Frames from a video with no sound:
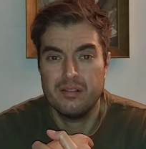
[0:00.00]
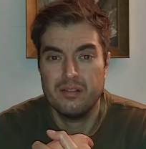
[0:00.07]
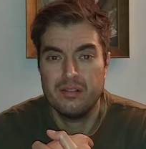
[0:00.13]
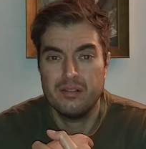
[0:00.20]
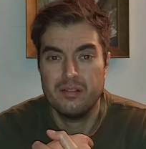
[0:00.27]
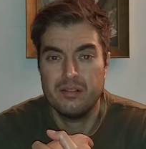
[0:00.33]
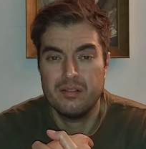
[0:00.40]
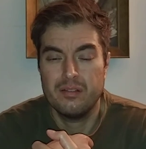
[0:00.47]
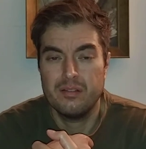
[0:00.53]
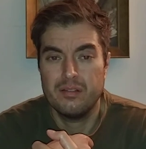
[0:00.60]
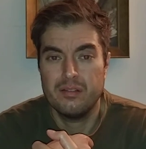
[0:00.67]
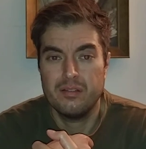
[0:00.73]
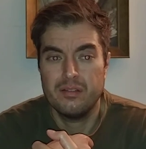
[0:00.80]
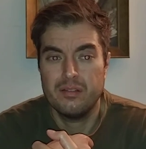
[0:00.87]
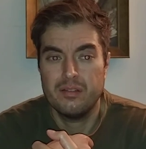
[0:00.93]

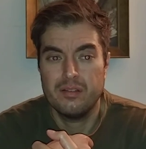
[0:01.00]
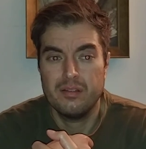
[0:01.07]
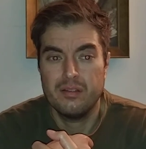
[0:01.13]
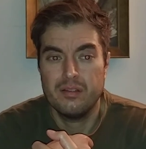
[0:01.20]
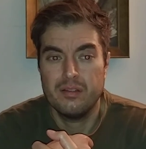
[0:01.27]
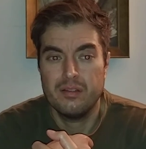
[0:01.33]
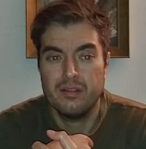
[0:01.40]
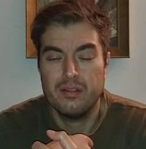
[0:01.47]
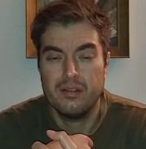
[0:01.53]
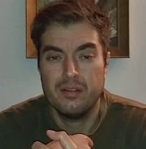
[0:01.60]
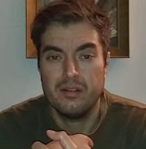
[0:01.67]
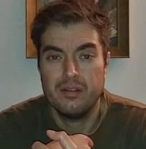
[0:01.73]
Nobody speaks.